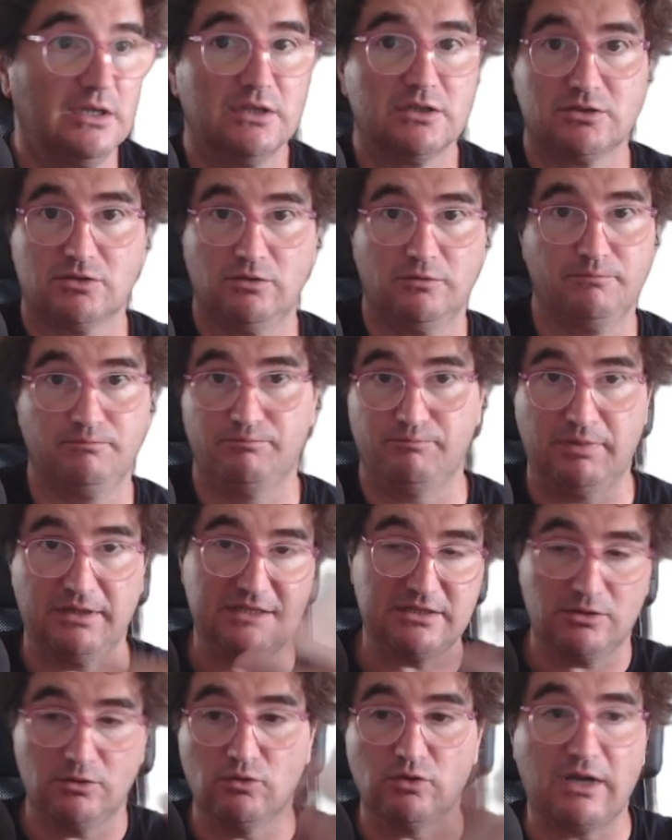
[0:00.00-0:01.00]
So
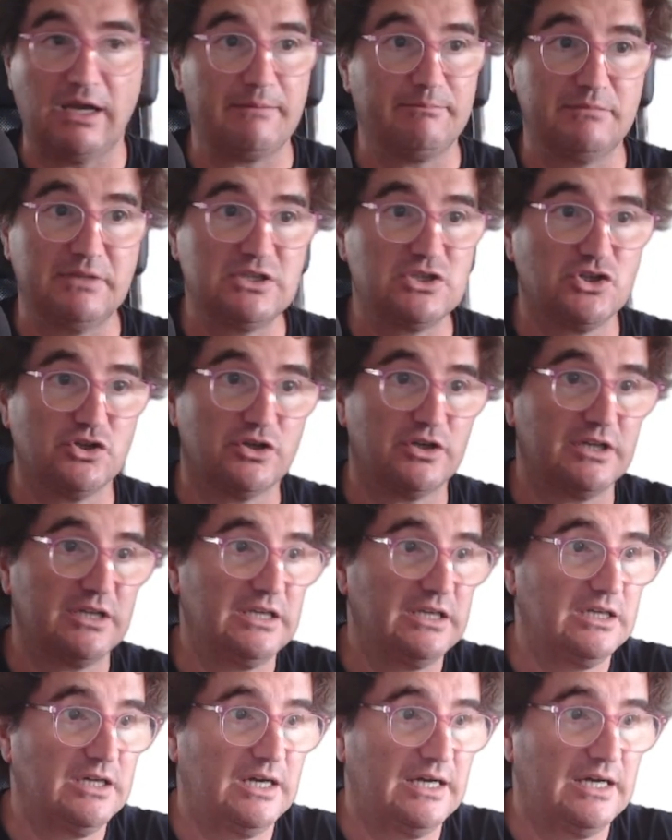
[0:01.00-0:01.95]
please look at Midjourney